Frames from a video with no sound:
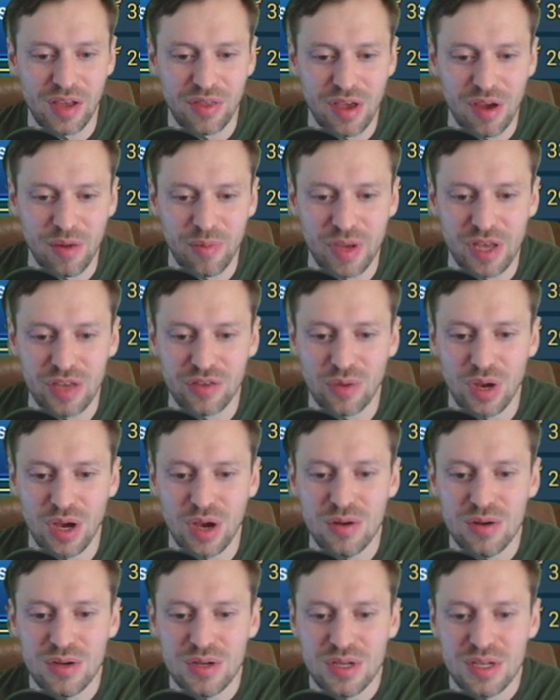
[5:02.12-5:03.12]
there a bit as
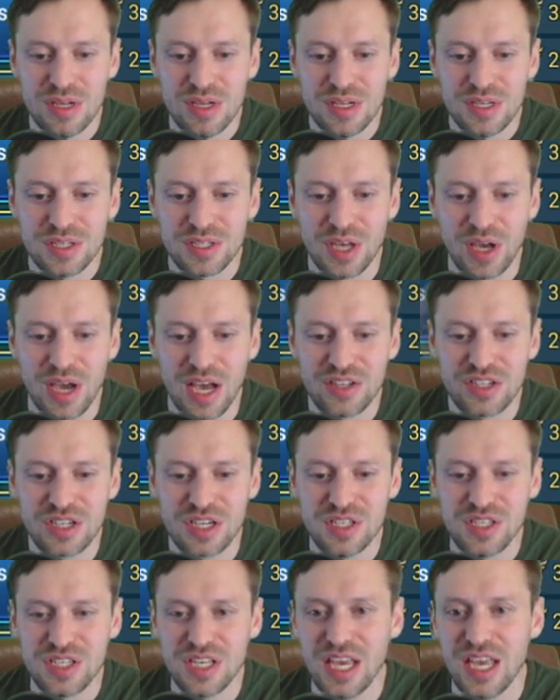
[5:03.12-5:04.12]
well. So as you
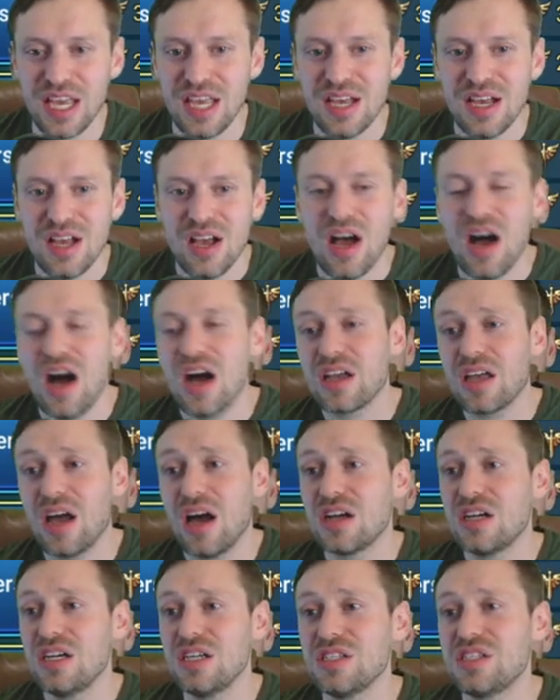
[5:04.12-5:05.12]
can see, I, I
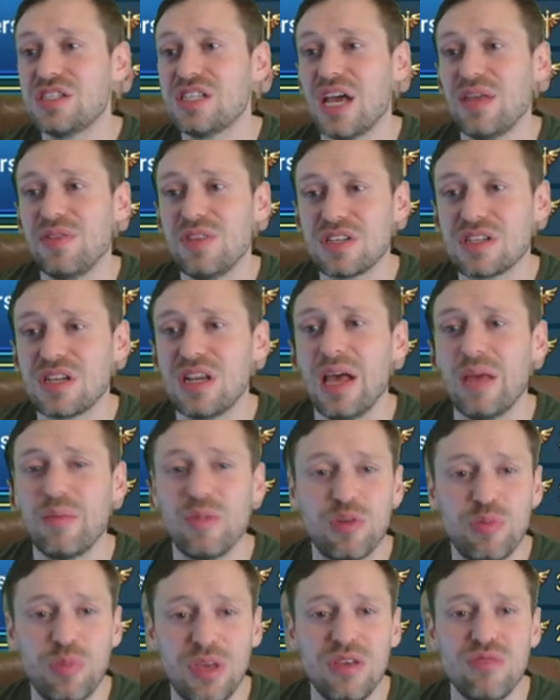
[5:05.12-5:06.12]
can understand this clan
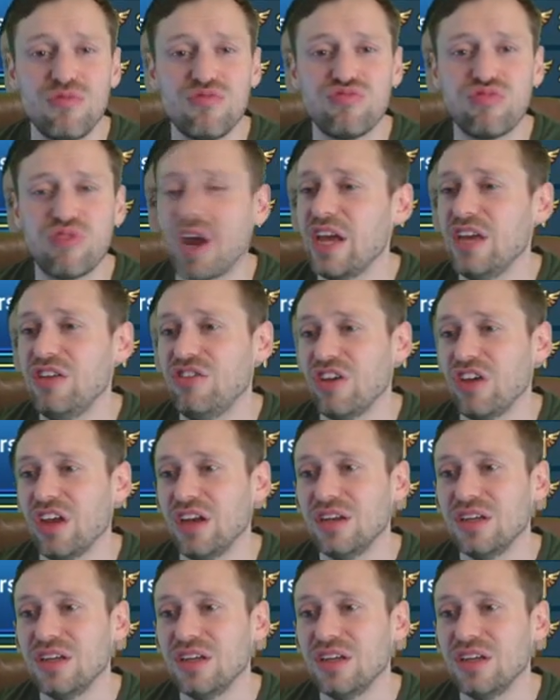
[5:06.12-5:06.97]
must be raging